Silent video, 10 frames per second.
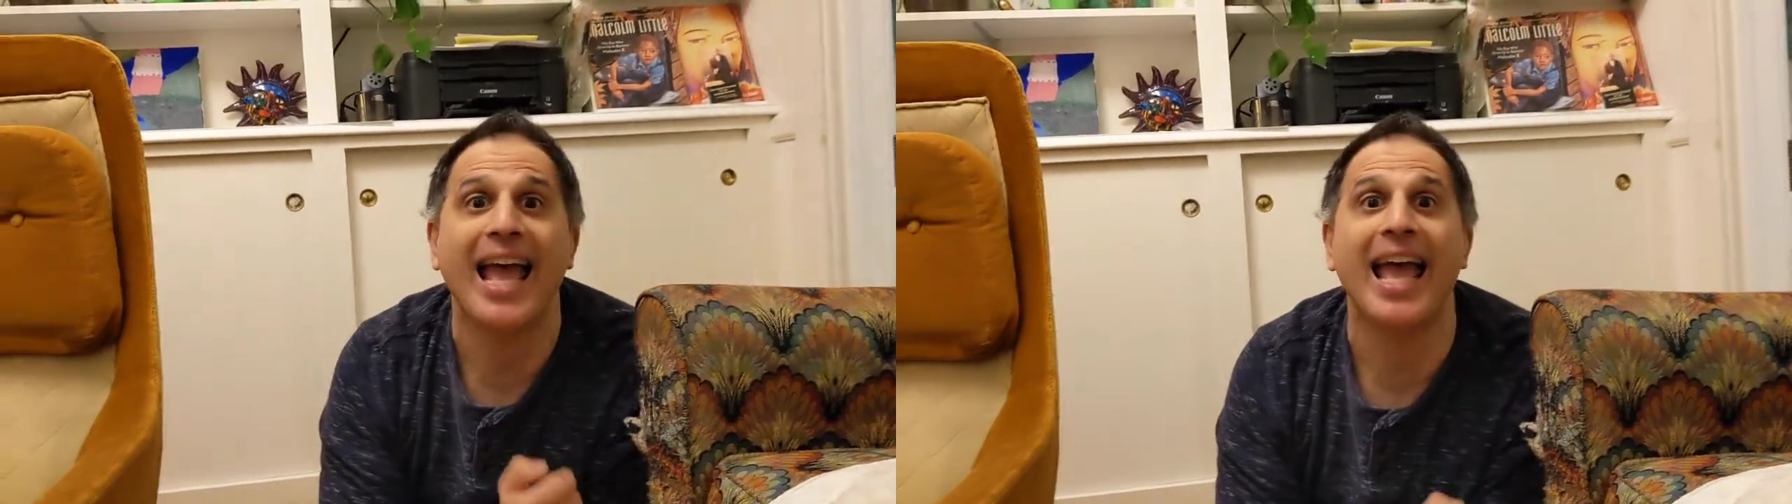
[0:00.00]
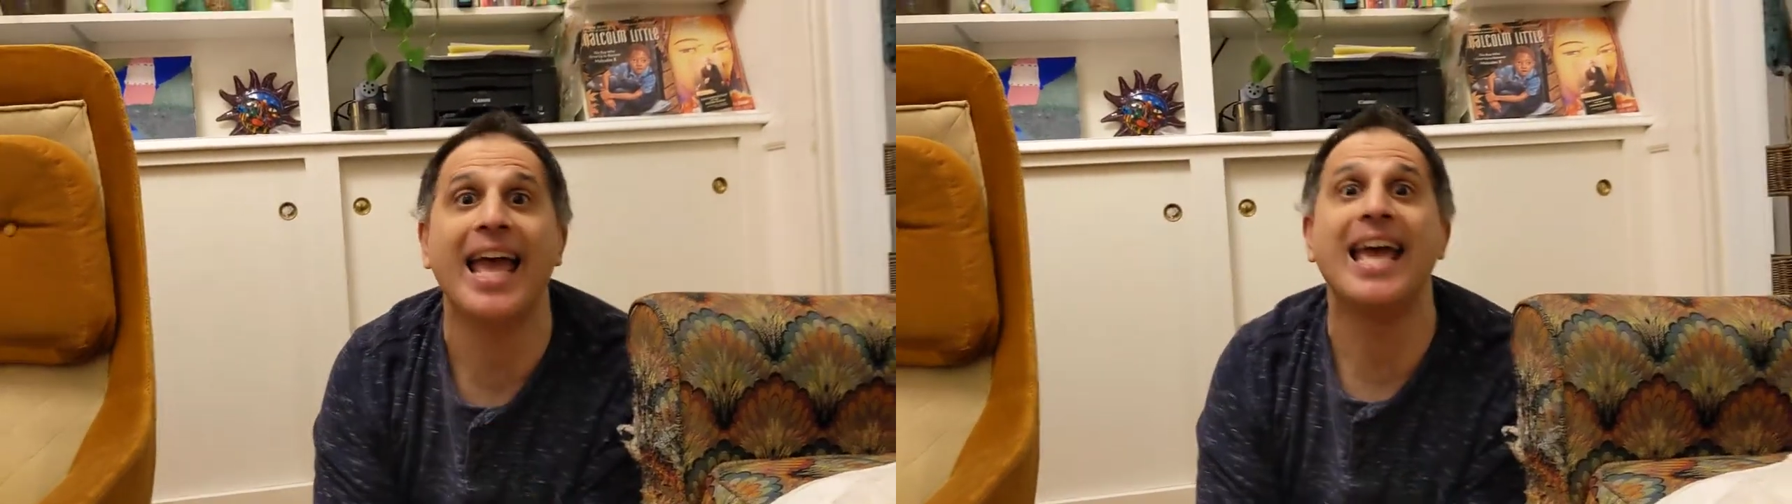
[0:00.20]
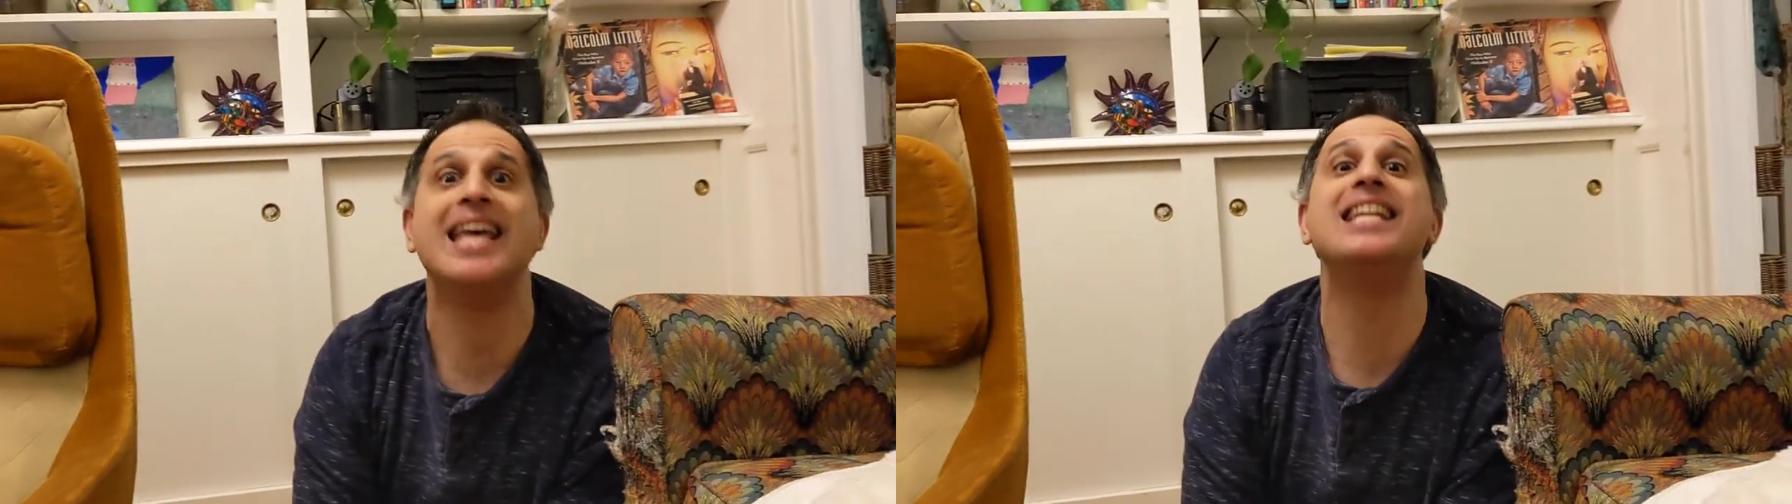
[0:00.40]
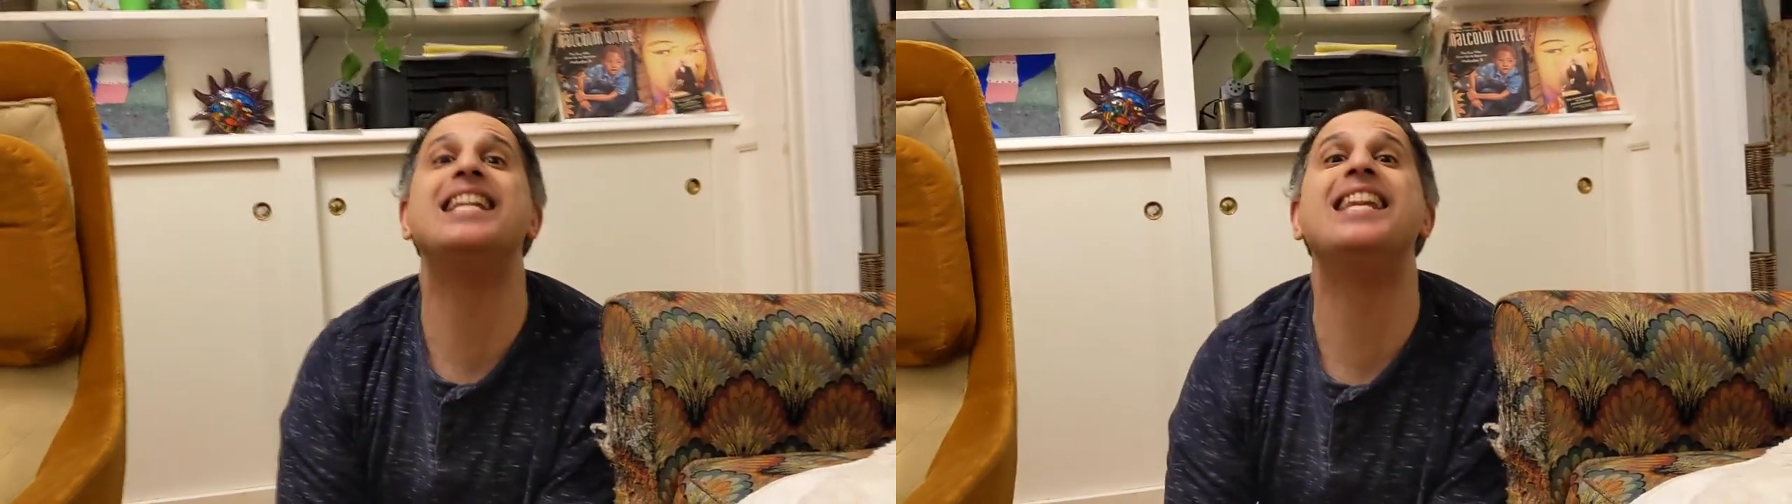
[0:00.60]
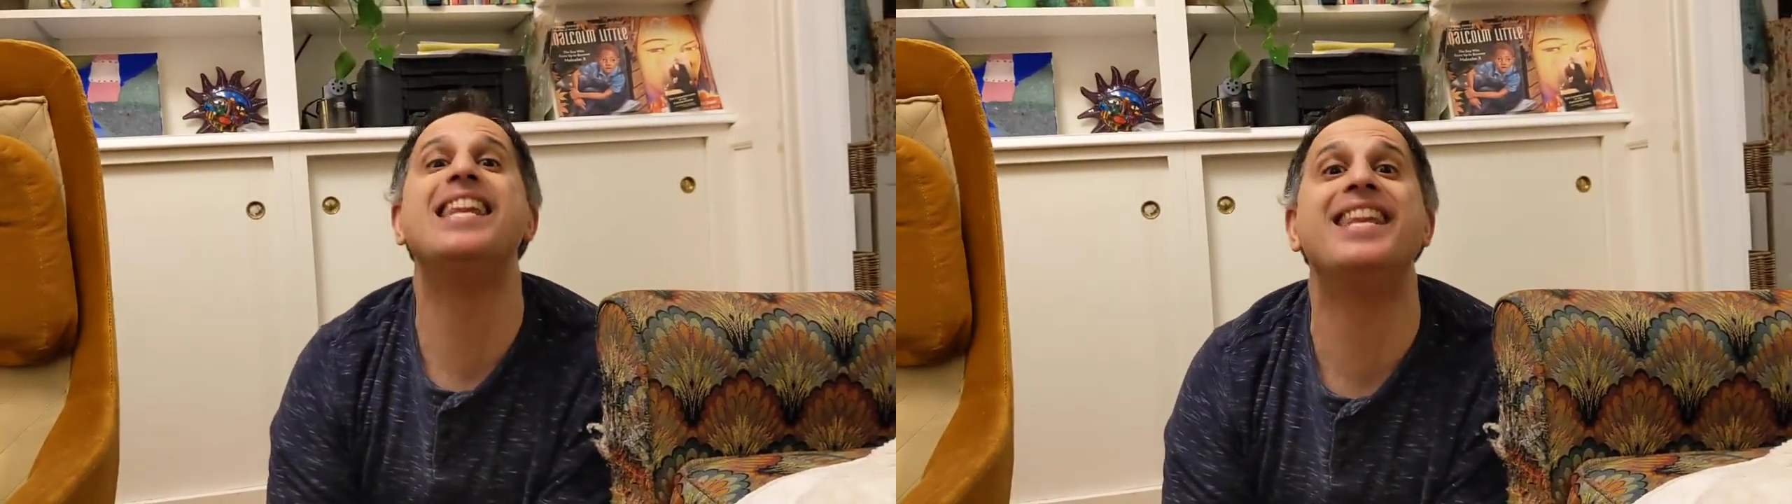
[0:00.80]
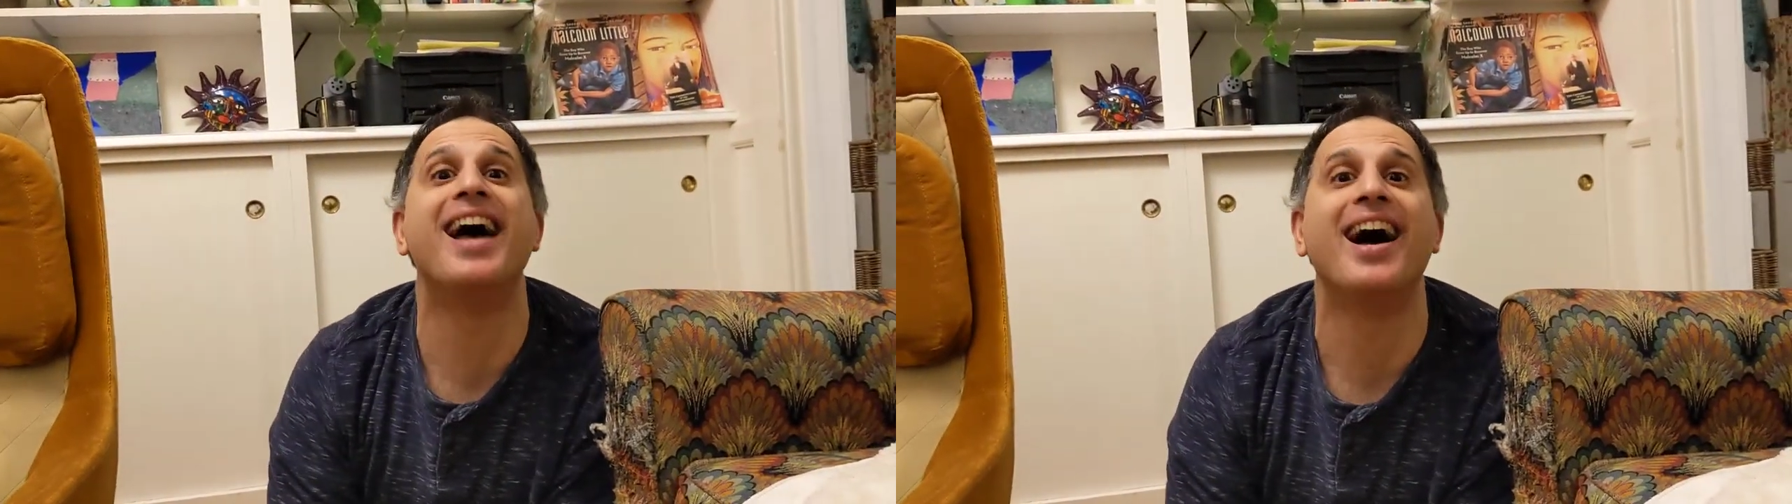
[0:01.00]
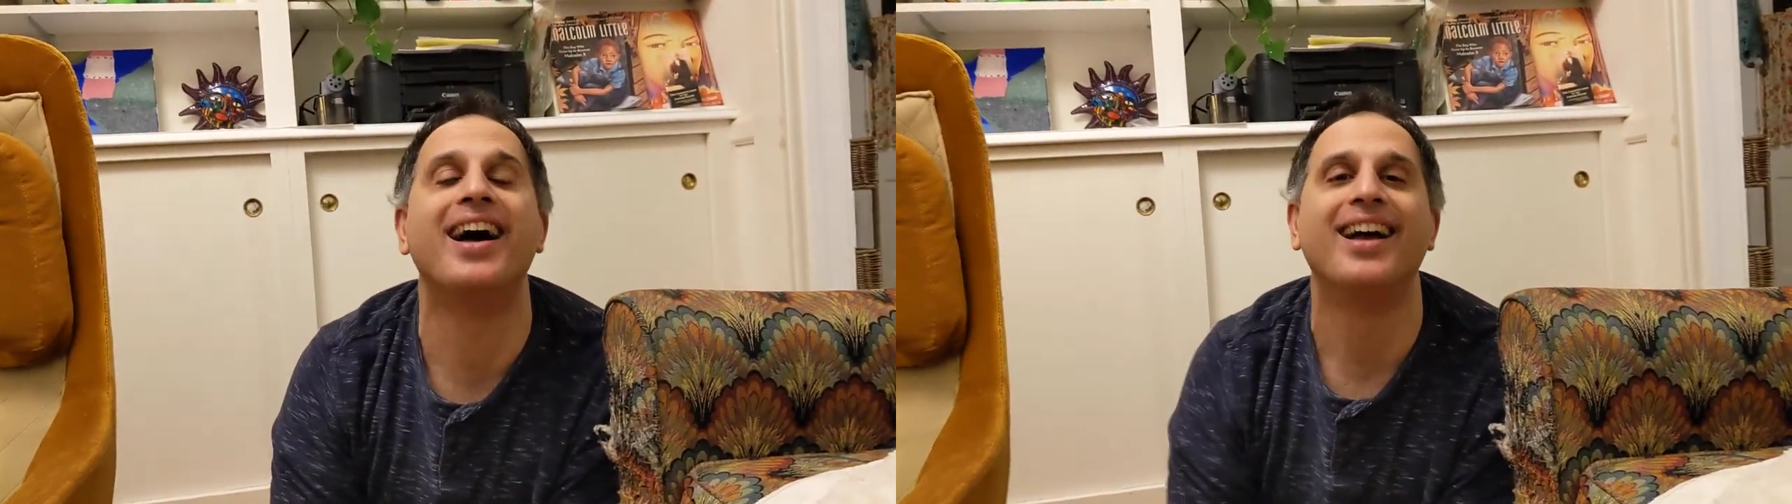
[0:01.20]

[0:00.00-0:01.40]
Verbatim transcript: in.